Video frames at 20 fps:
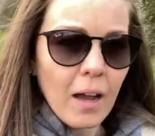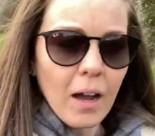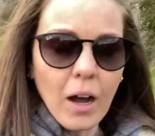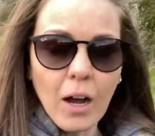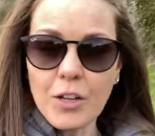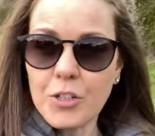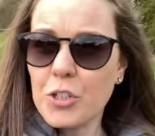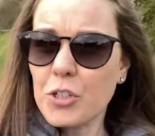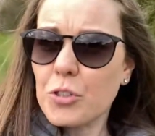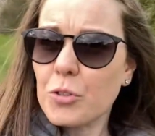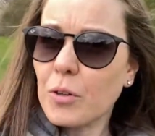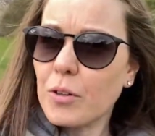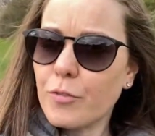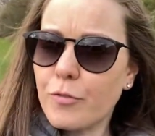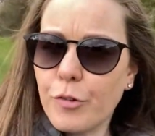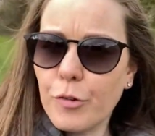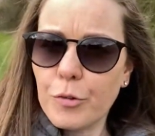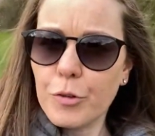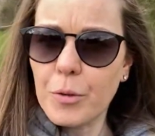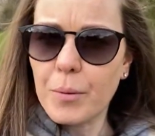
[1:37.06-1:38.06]
I just thought I'd
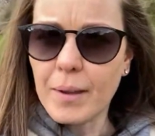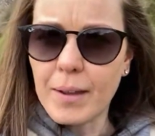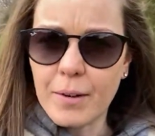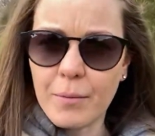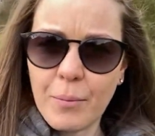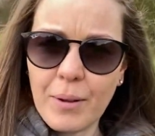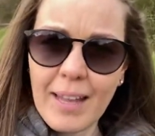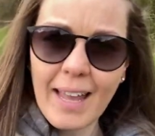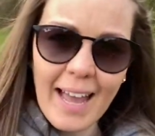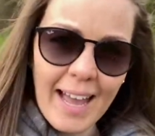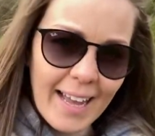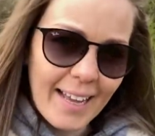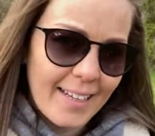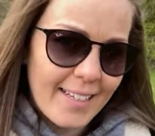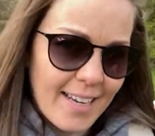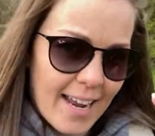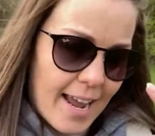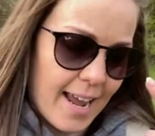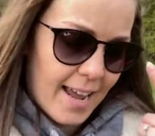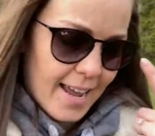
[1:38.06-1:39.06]
fill you in. We
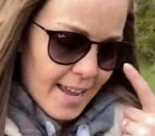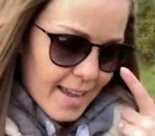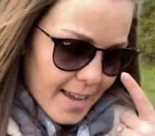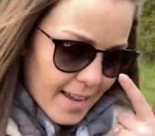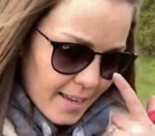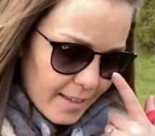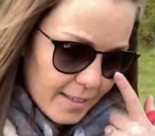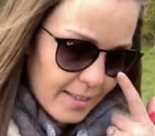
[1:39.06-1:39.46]
had a